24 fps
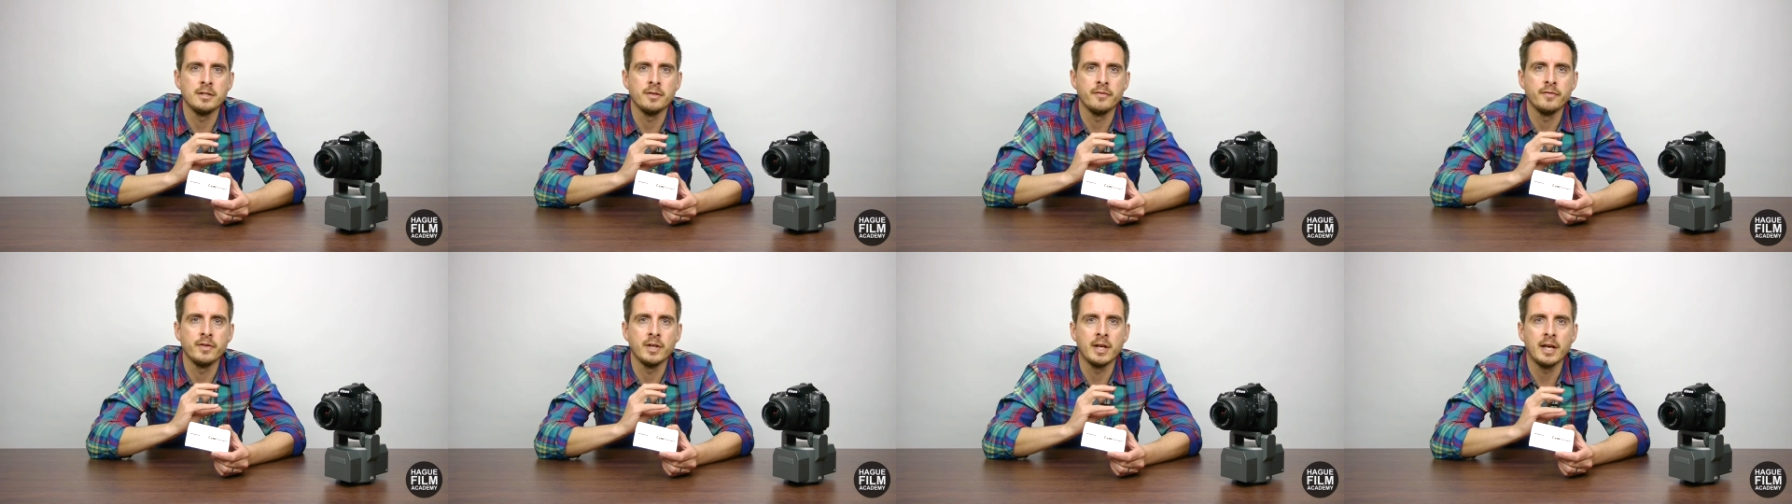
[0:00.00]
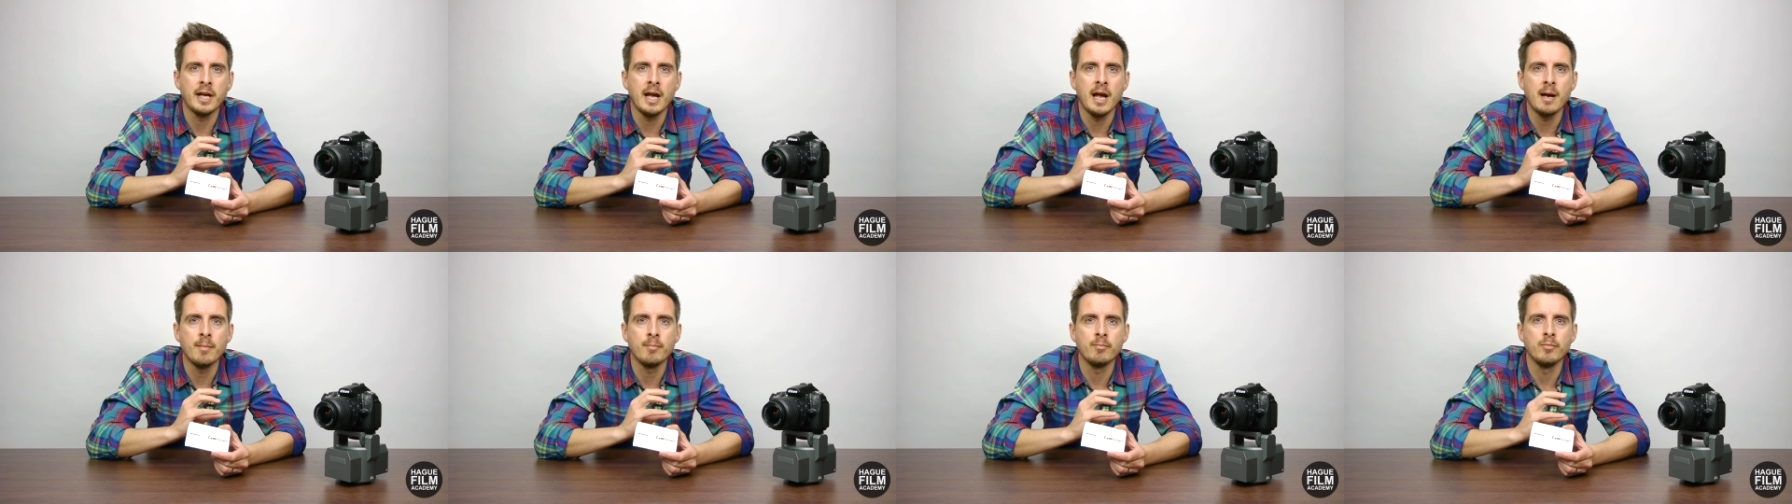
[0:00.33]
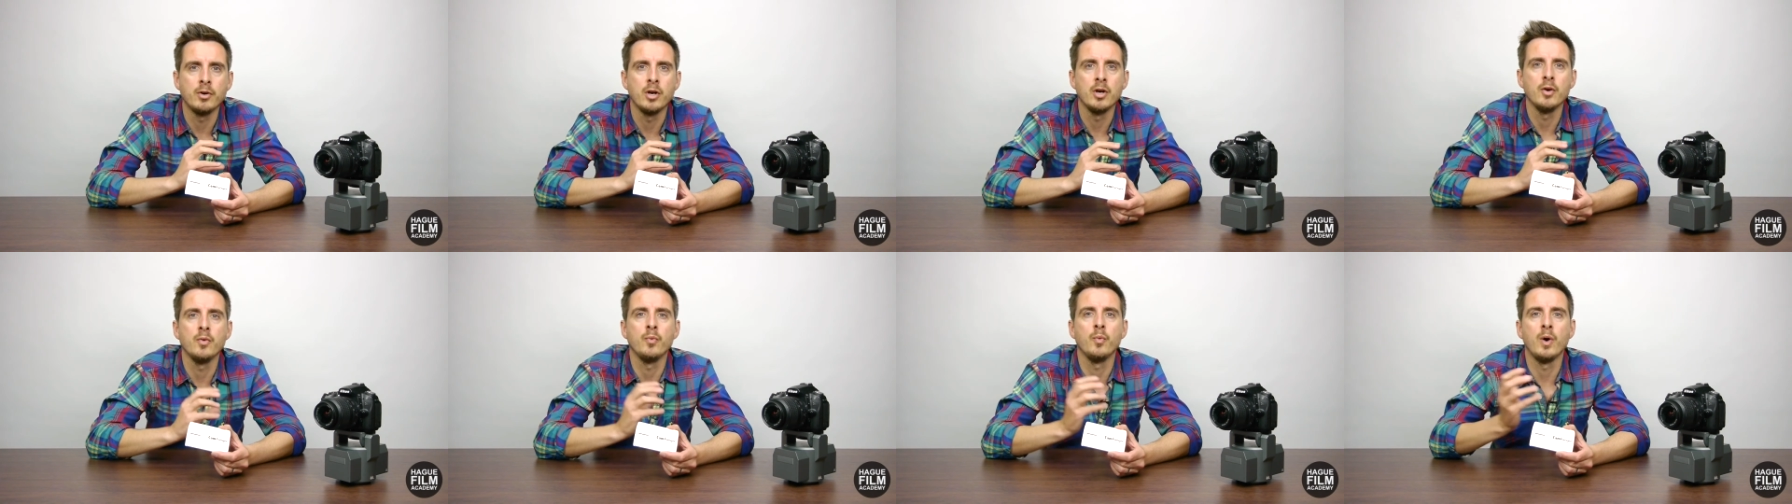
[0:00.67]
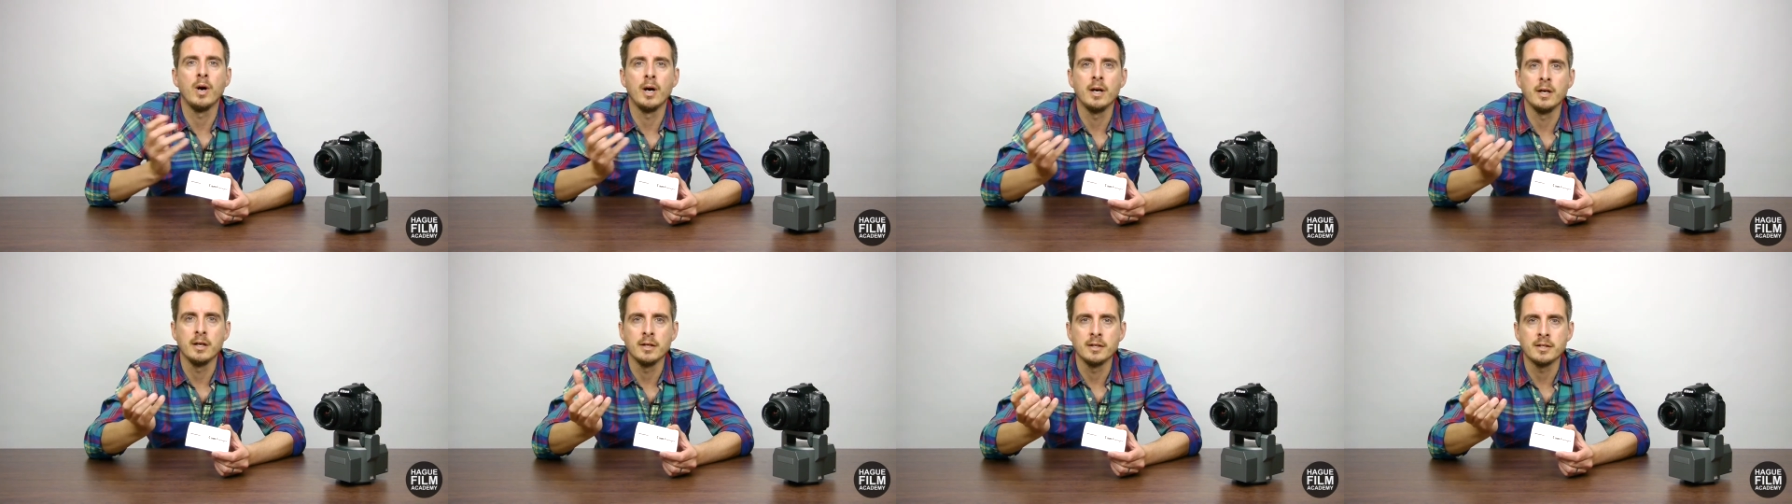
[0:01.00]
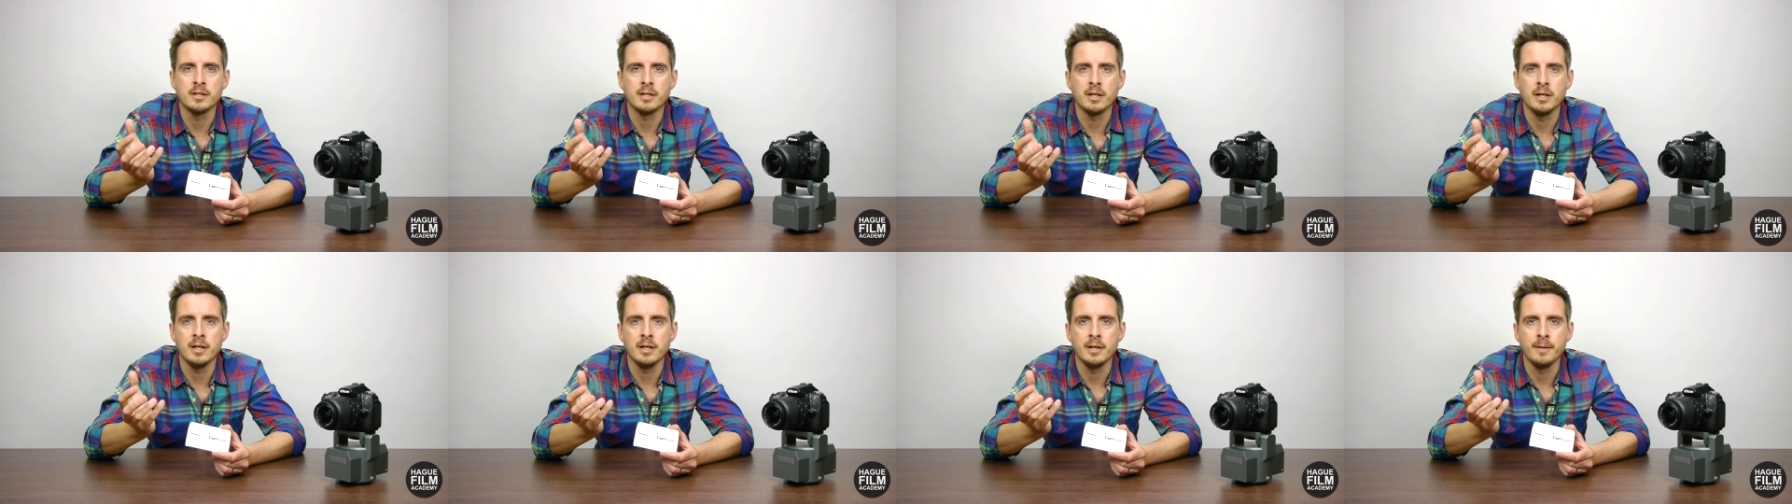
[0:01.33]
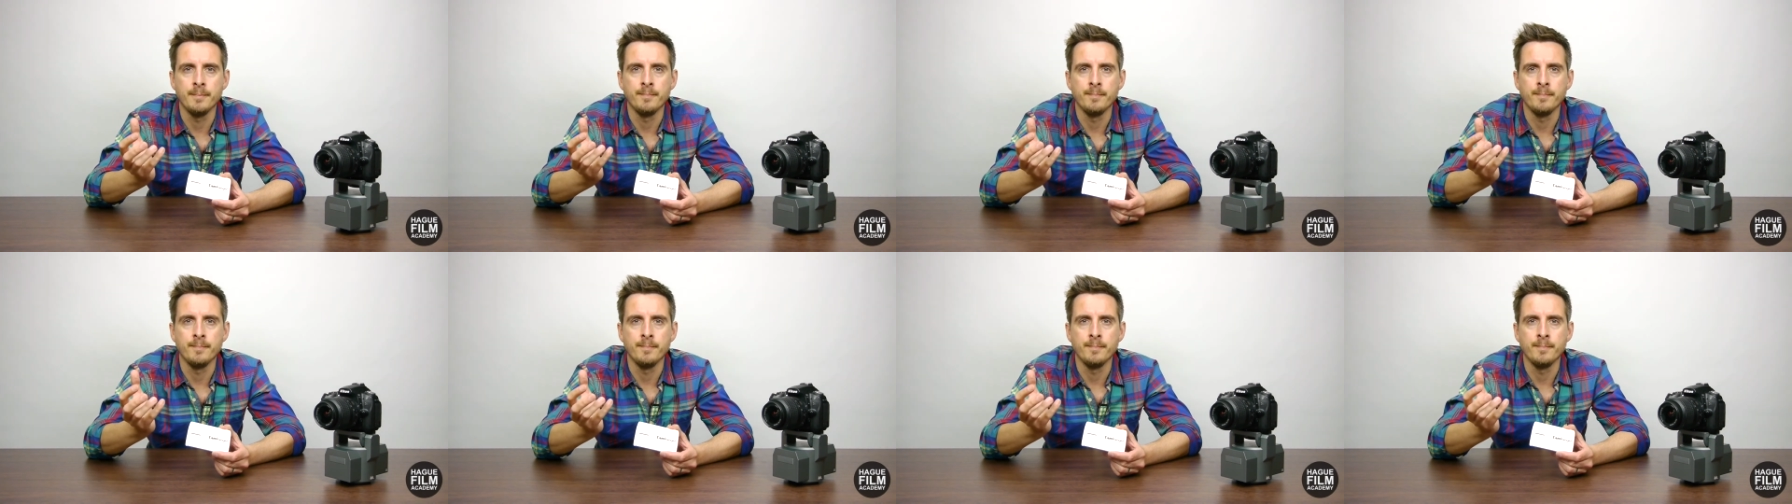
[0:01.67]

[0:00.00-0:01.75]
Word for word: of the camera wirelessly.